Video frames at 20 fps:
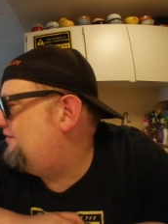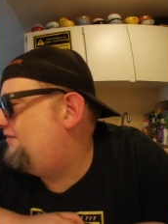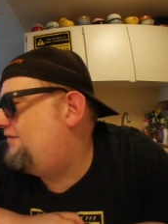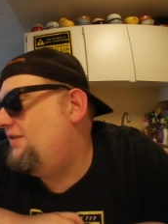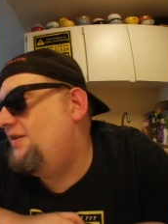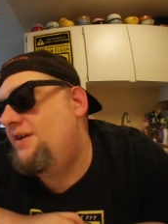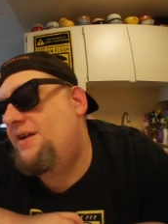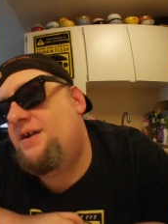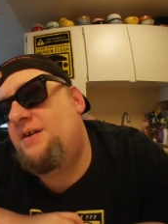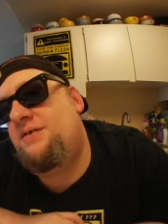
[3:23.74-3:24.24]

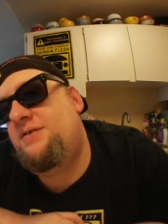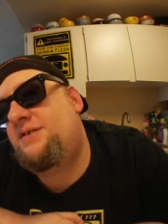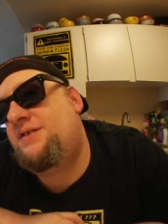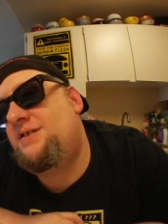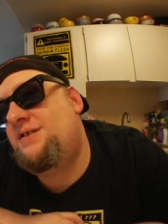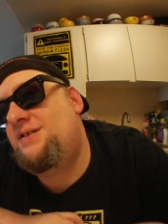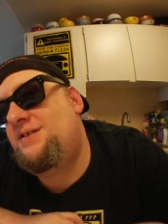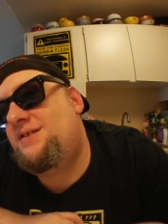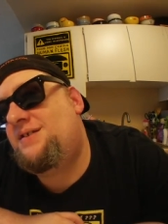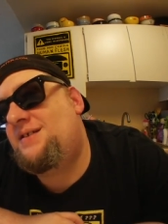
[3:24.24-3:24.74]

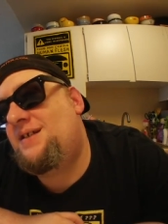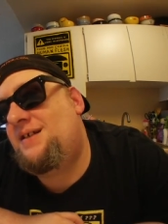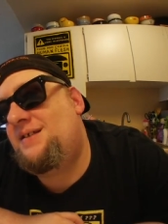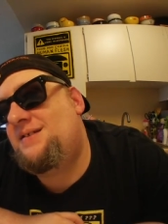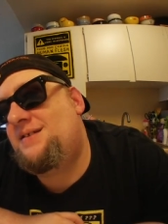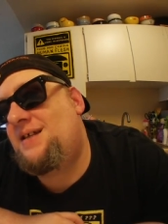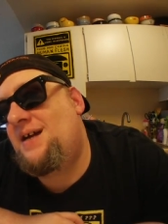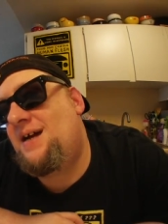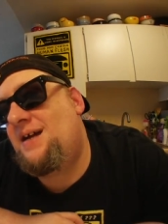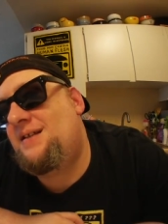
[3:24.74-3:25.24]
Fideos
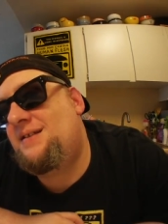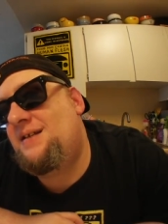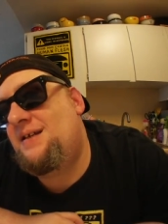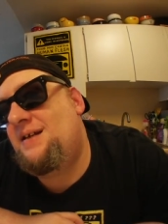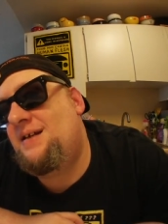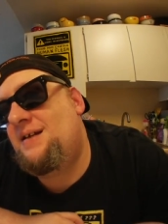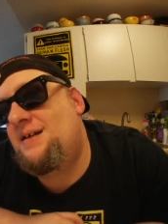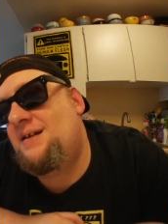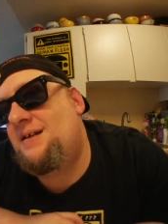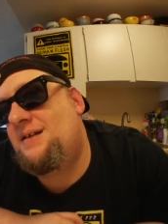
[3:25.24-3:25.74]

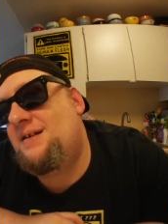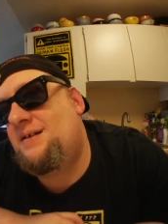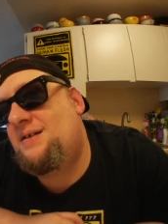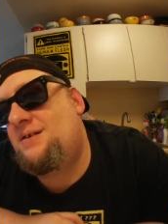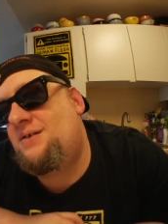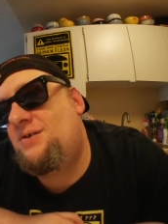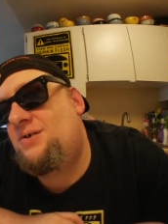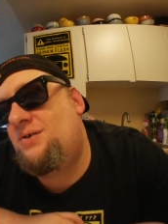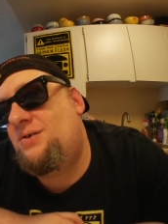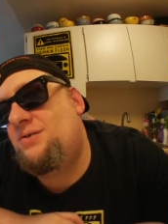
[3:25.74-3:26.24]
instantanea
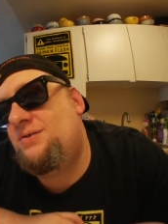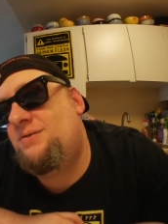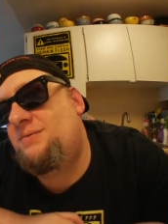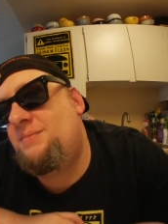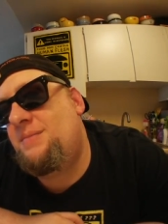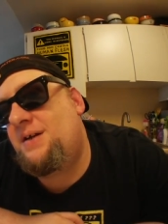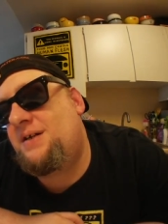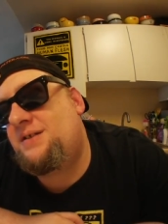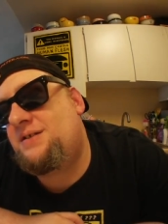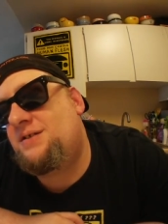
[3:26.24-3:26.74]

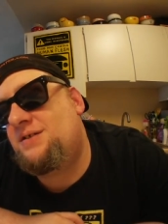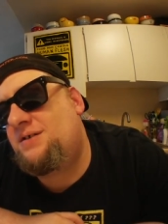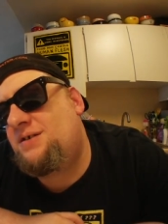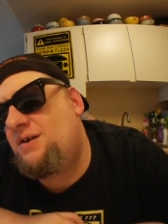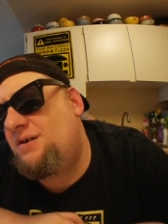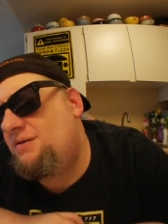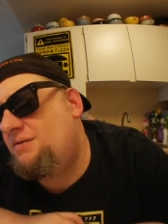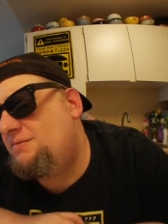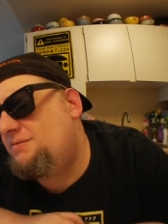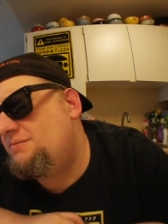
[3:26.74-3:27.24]
con
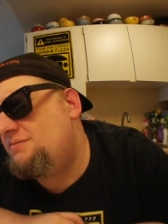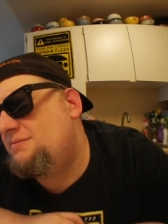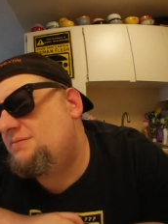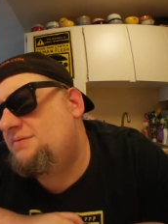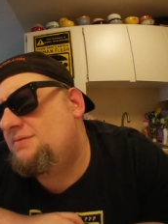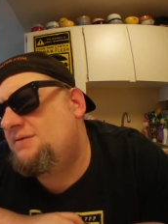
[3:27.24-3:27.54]
Mexico?